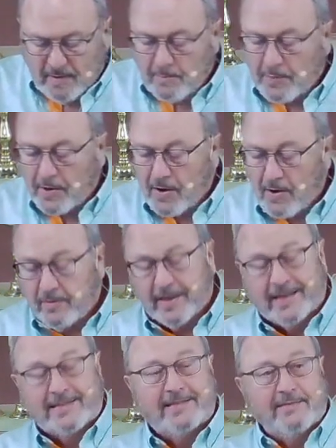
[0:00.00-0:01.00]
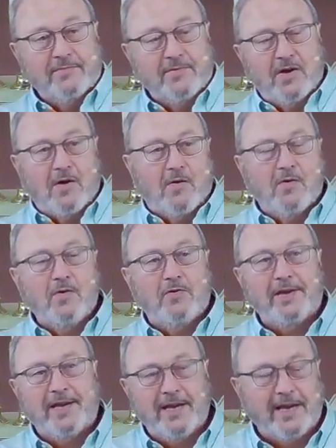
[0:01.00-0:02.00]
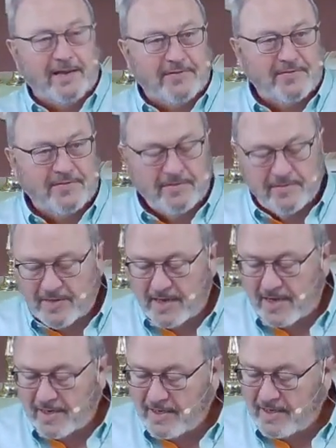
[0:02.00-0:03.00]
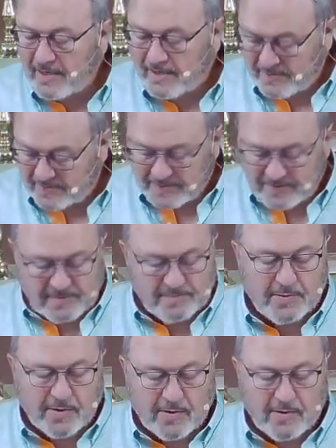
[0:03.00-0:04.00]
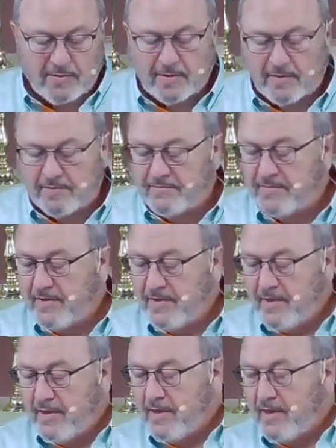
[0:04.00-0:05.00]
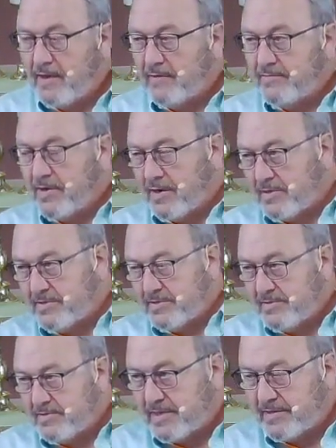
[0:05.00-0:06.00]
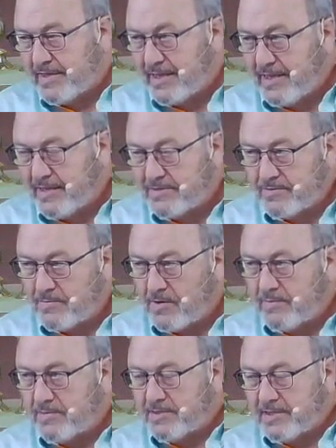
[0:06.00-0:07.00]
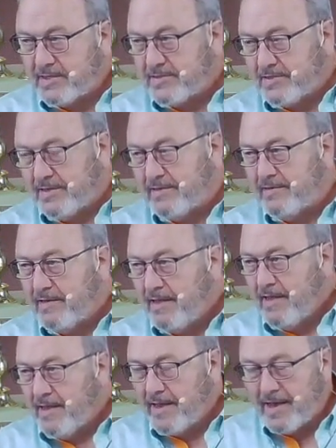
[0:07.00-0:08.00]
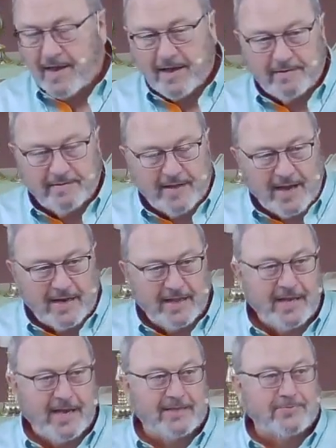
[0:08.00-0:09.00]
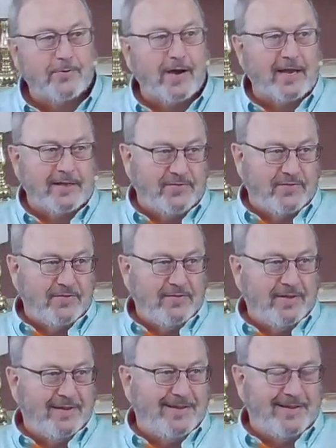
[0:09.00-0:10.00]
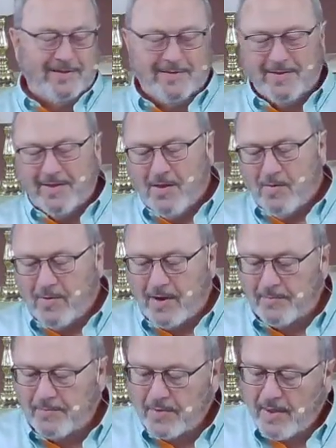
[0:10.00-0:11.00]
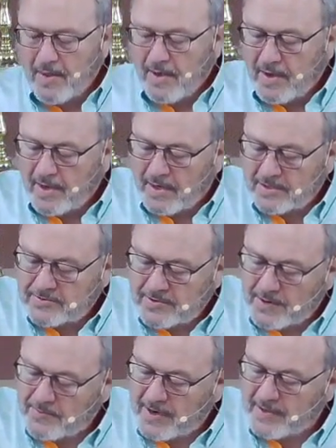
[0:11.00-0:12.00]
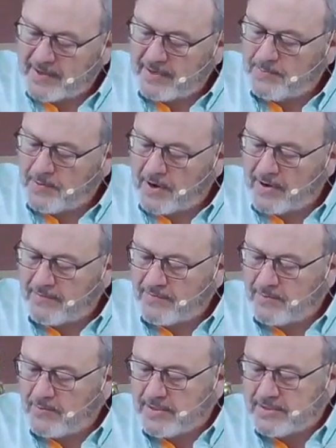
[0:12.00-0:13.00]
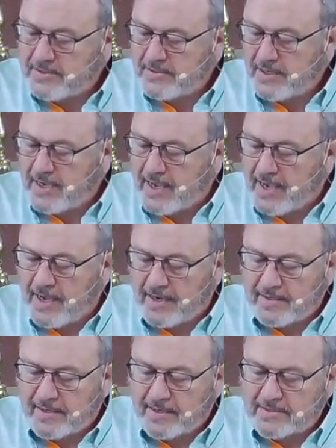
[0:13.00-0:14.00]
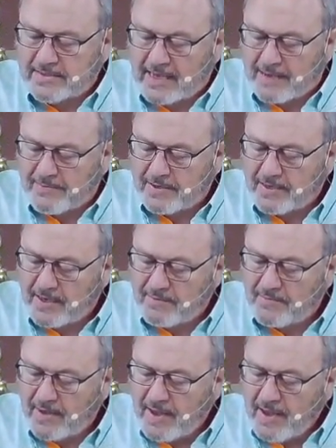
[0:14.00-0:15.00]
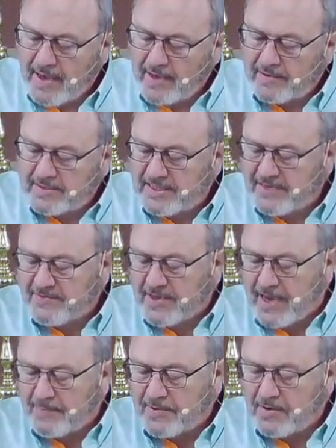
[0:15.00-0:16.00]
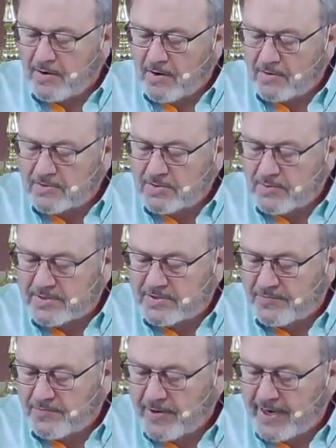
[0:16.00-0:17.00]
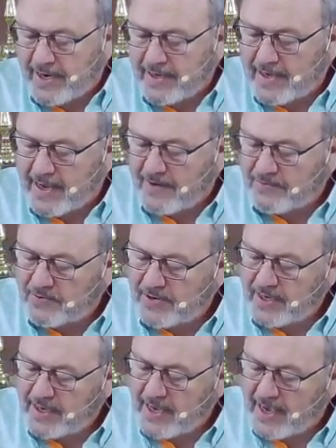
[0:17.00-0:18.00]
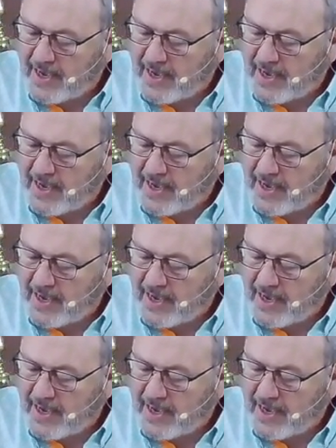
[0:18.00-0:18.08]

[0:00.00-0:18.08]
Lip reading: lets them know who he is, that he is this Paul of Tarsus, that he is a Roman citizen, and that he has rights. Well, straightway they departed from which and examined him, and the chief captain also was afraid after he